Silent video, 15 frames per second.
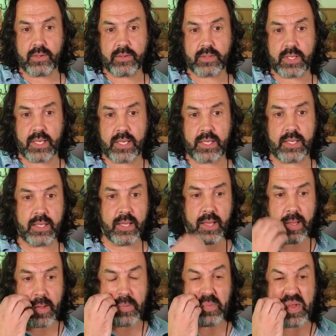Okay.
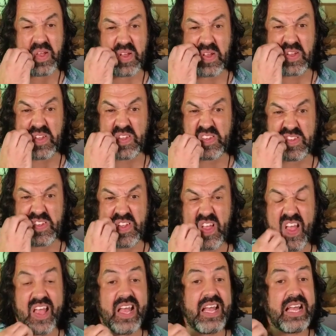Because
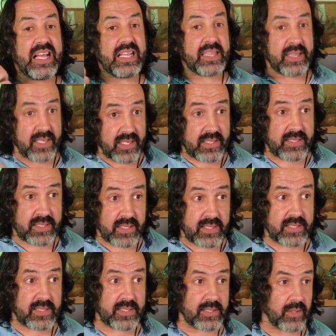this
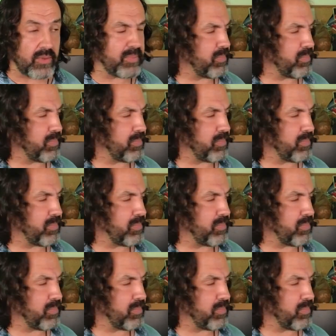is so